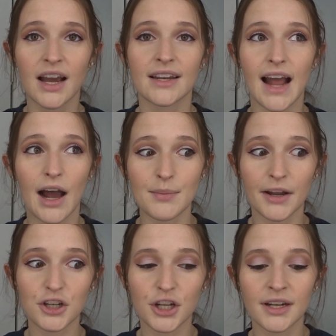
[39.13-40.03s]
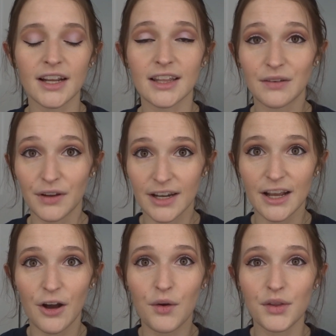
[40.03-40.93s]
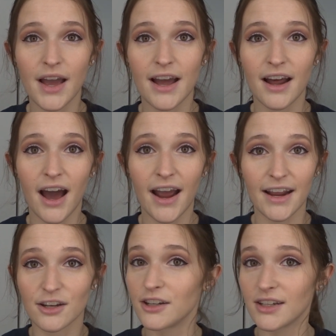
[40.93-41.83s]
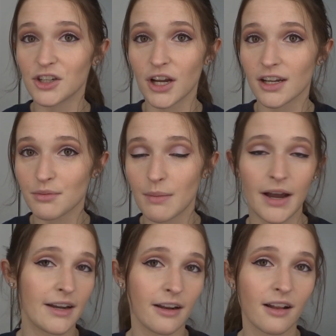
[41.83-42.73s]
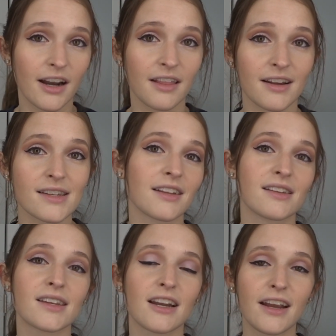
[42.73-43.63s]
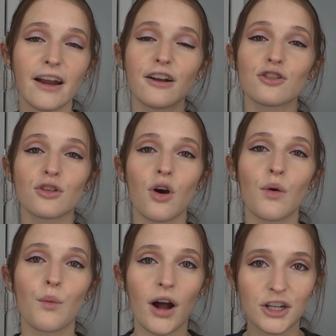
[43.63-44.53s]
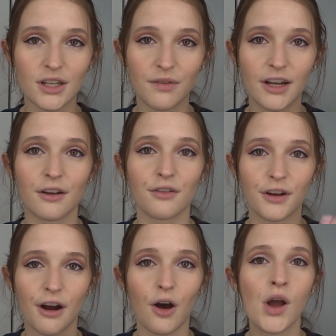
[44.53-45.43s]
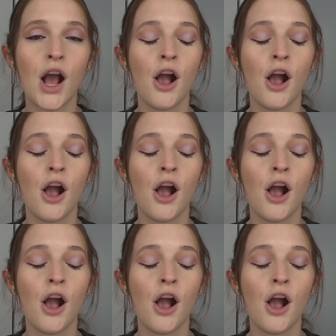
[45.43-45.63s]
Now, I mentioned in the video that I did change my mind on a lot of things on the skincare, so watch the video to figure out